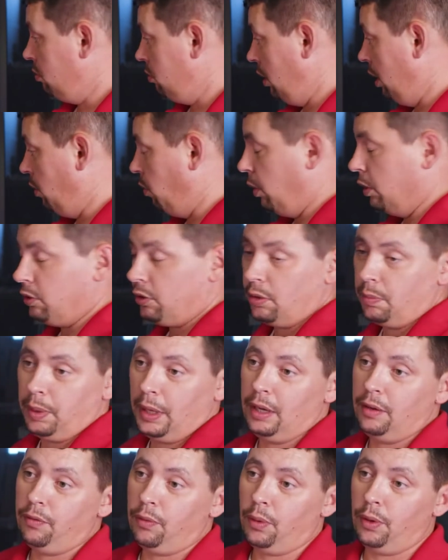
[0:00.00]
you know, once they're
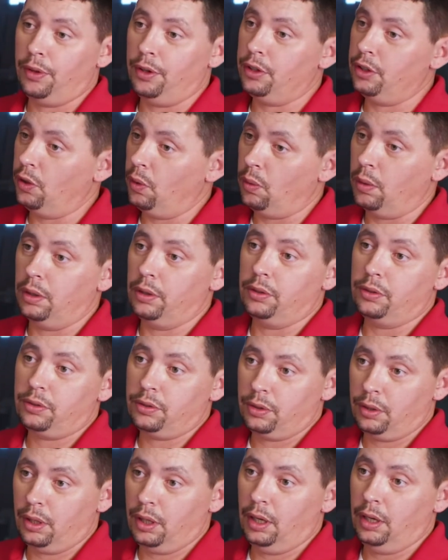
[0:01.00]
paid for, they're
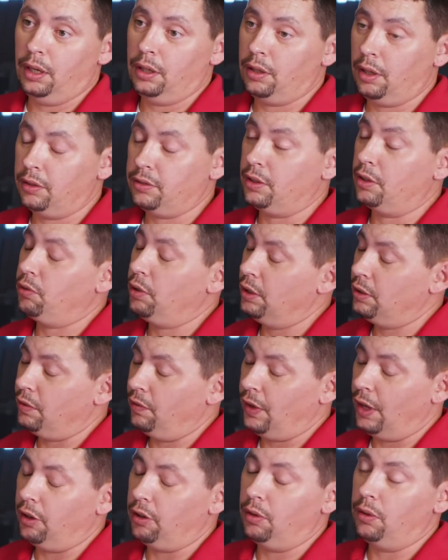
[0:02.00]
yours. And it does increase the
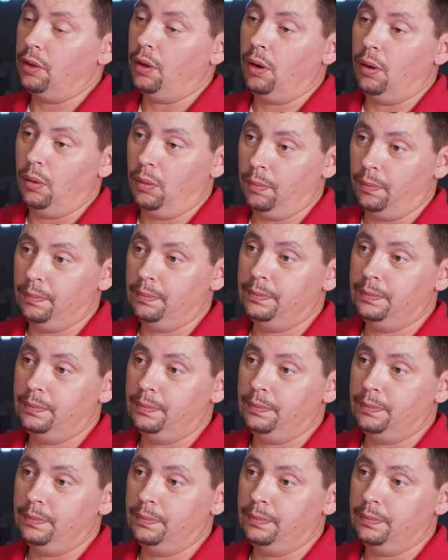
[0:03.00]
value of the home.